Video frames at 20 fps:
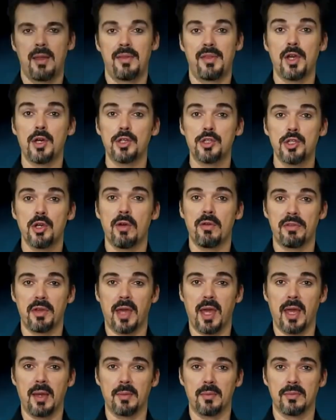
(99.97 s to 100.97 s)
The audio of the
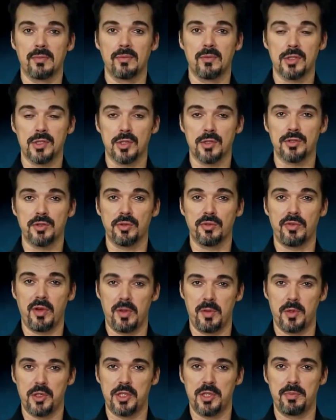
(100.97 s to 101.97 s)
game was also
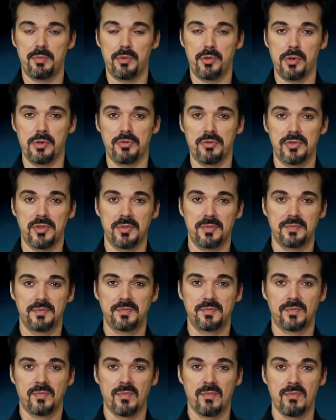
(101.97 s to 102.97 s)
very much improved.
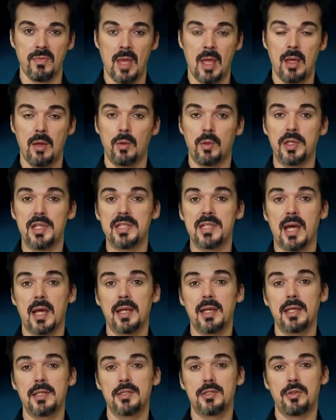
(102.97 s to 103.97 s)
We
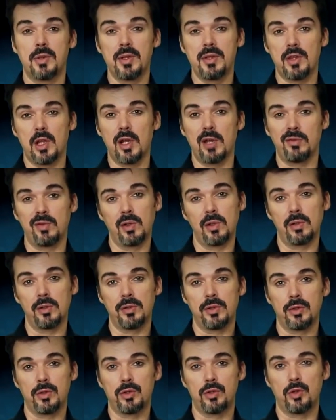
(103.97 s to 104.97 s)
decided during the
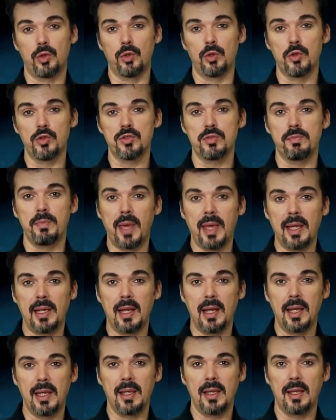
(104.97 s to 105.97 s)
levels to use
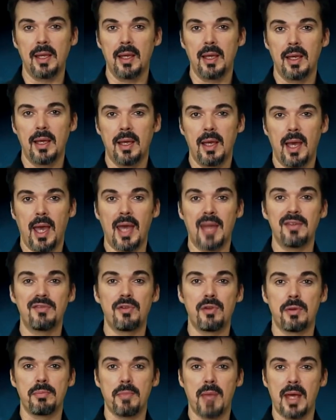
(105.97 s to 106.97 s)
mainly
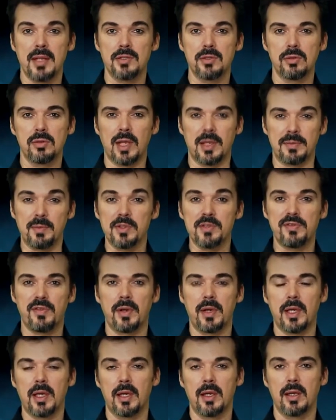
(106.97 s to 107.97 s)
environmental
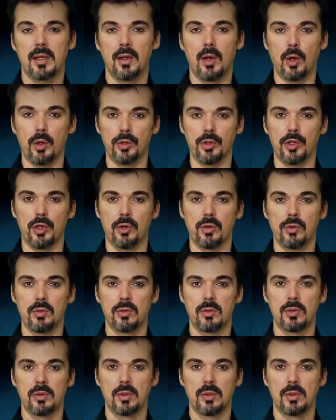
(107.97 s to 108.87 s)
atmospheric audio